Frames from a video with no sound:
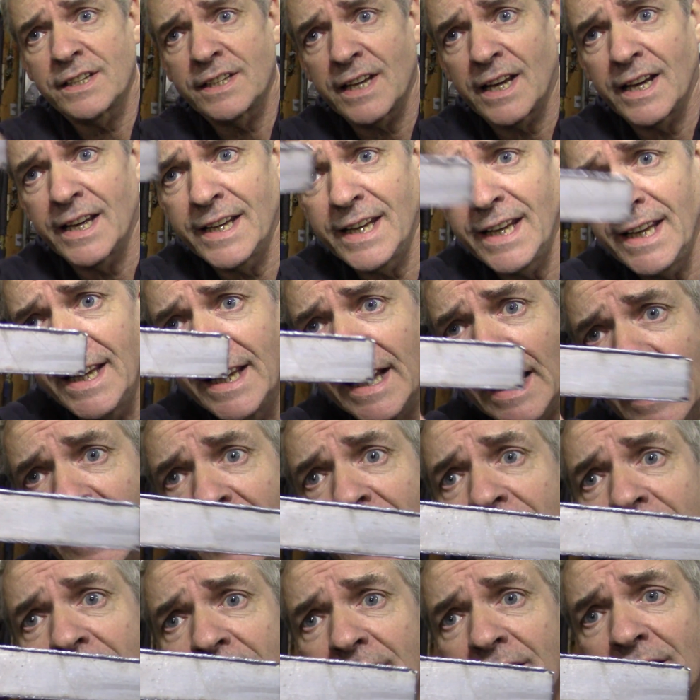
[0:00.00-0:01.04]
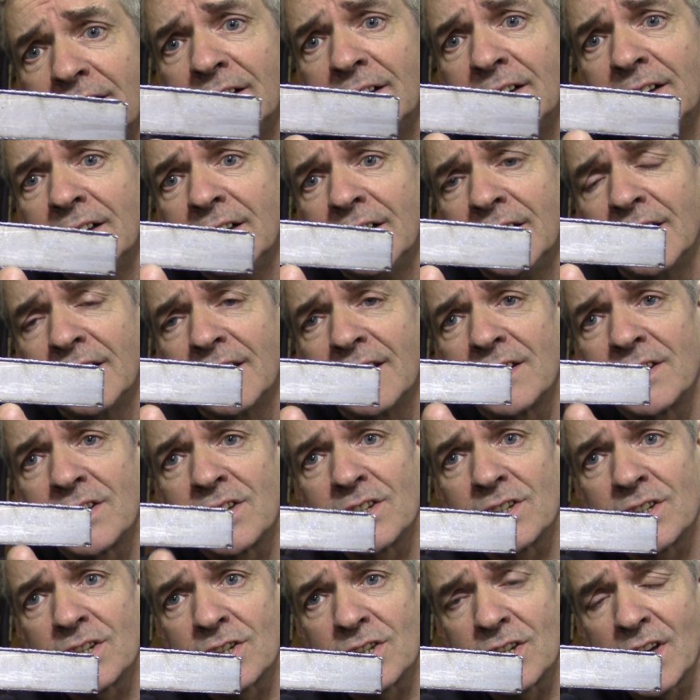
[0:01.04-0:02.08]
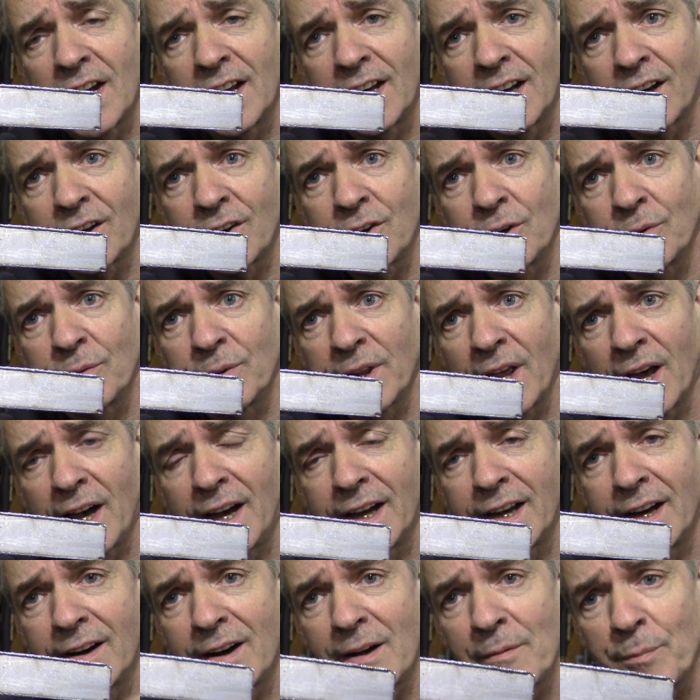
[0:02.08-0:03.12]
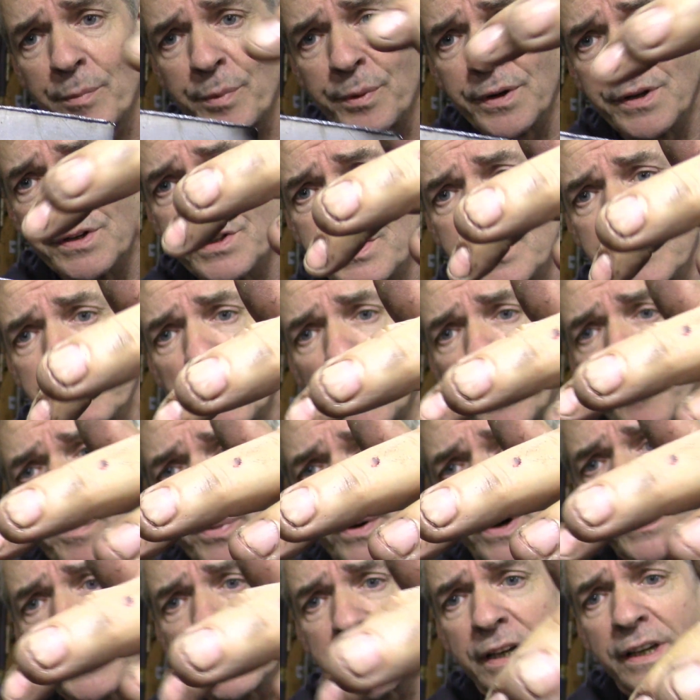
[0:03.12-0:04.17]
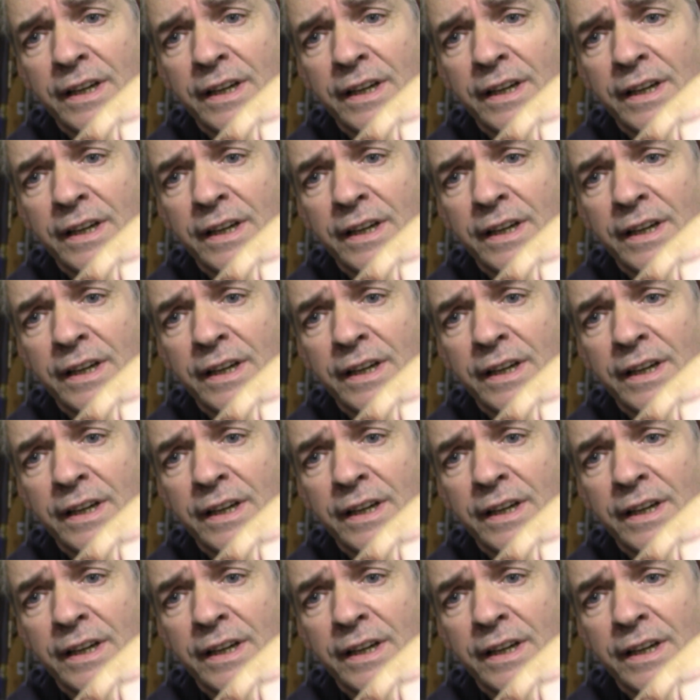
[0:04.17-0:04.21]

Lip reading: side here, this is the side I cut with higher amperage and more pressure.